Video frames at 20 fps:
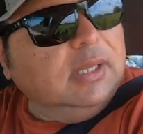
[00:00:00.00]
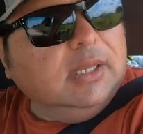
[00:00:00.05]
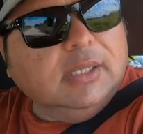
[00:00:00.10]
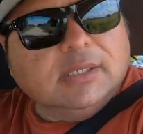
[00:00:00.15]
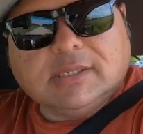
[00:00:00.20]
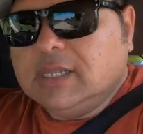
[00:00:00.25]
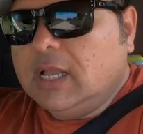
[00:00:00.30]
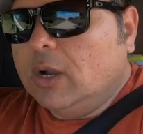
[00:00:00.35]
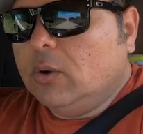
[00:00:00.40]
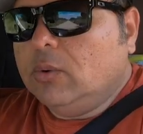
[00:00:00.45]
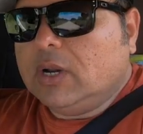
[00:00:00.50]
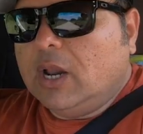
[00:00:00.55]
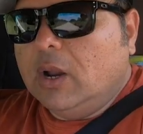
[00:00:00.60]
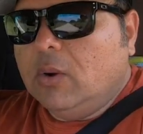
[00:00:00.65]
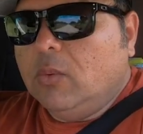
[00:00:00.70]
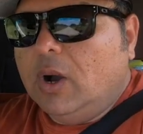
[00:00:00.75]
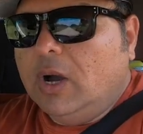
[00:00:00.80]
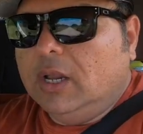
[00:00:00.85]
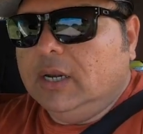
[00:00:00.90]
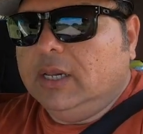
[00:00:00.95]
It's not what I
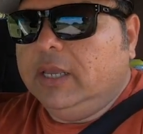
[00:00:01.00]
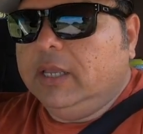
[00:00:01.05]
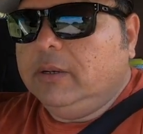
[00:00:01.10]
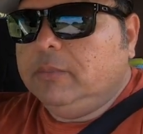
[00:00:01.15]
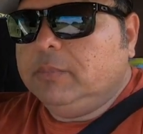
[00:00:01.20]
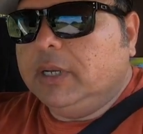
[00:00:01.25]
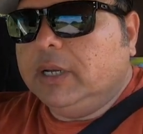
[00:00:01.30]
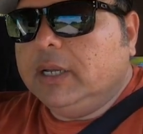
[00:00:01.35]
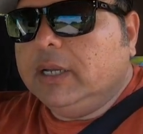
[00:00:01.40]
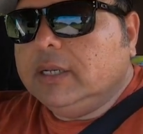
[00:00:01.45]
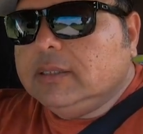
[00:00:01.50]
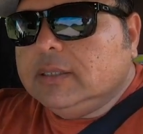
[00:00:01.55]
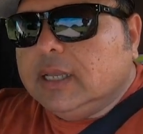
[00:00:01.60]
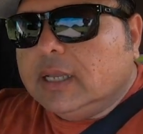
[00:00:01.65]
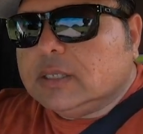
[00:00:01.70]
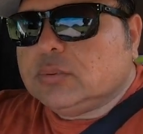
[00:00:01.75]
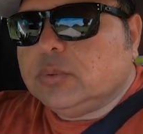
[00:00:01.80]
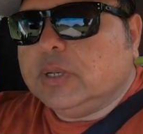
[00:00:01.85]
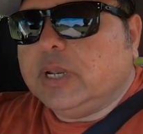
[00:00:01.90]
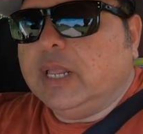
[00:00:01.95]
wanted, but
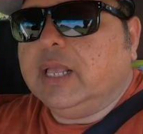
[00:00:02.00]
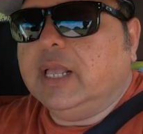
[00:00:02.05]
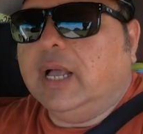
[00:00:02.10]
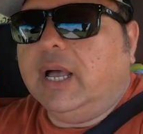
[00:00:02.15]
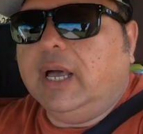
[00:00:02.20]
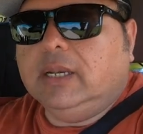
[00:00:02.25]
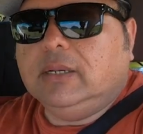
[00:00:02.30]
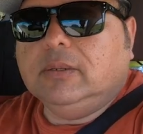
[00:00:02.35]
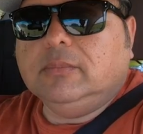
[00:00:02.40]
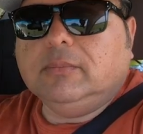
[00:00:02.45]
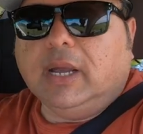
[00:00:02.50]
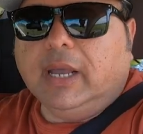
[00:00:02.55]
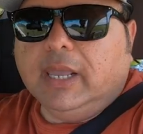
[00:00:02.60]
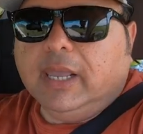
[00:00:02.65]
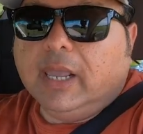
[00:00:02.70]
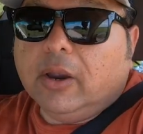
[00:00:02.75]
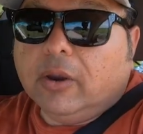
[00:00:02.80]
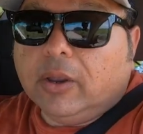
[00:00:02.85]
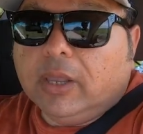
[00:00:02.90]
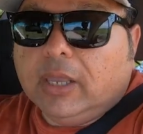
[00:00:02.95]
that's what I got in my
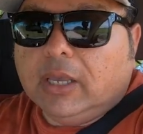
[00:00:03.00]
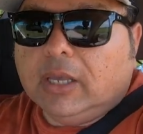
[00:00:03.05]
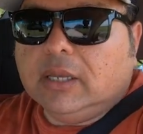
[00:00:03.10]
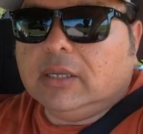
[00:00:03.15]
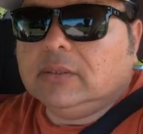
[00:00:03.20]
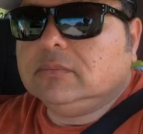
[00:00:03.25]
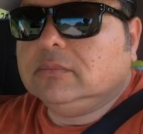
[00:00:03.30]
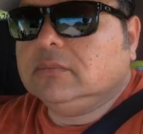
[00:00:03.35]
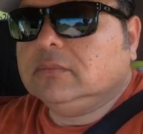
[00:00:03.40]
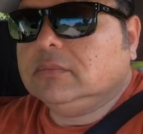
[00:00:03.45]
area.